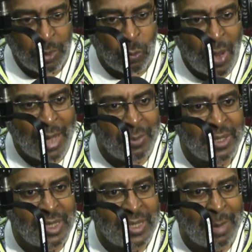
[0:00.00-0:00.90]
why
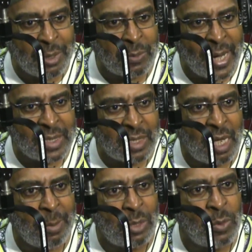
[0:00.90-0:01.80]
would the Democrats
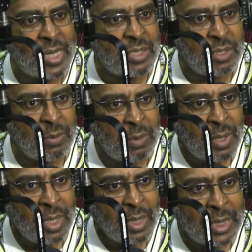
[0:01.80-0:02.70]
come and rescue
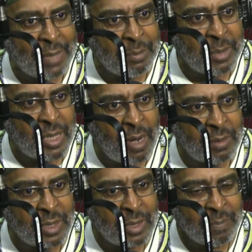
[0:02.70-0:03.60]
Kevin
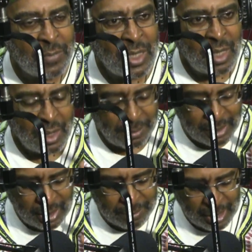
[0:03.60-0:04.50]
McCarthy? Let me
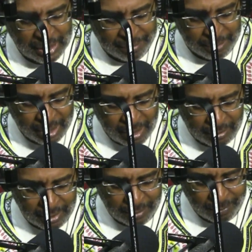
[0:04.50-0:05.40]
tell you about Kevin McCarthy.